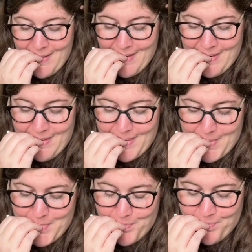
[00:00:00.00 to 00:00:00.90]

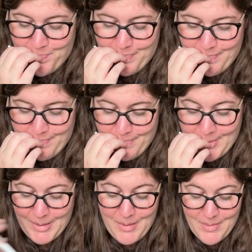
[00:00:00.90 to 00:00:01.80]
All
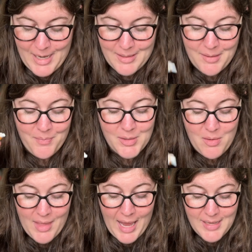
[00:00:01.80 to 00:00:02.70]
right,
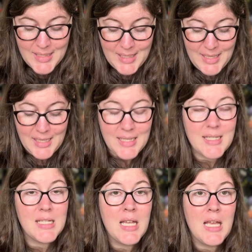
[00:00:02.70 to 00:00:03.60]
so that is